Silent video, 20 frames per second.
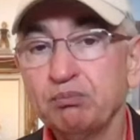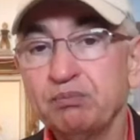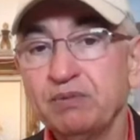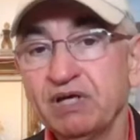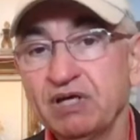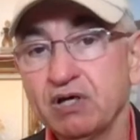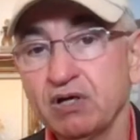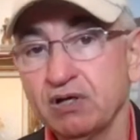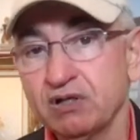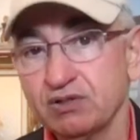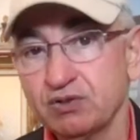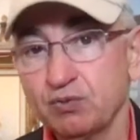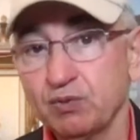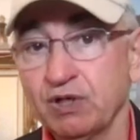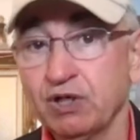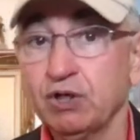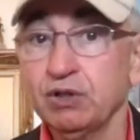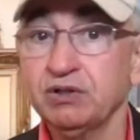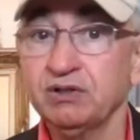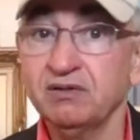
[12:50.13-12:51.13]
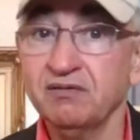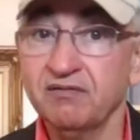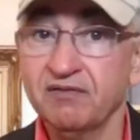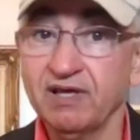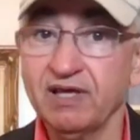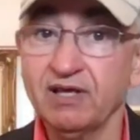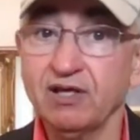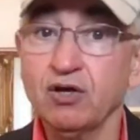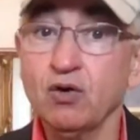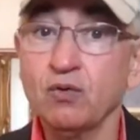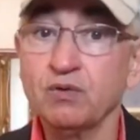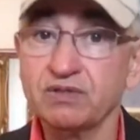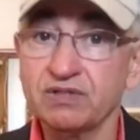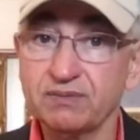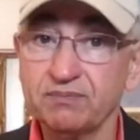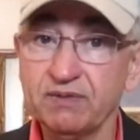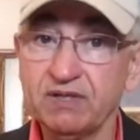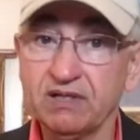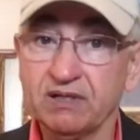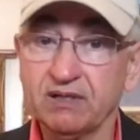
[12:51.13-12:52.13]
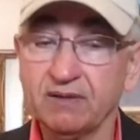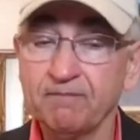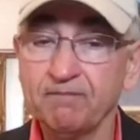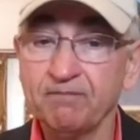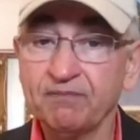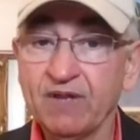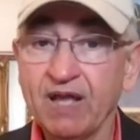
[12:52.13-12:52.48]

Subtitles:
because we couldn't think or speak.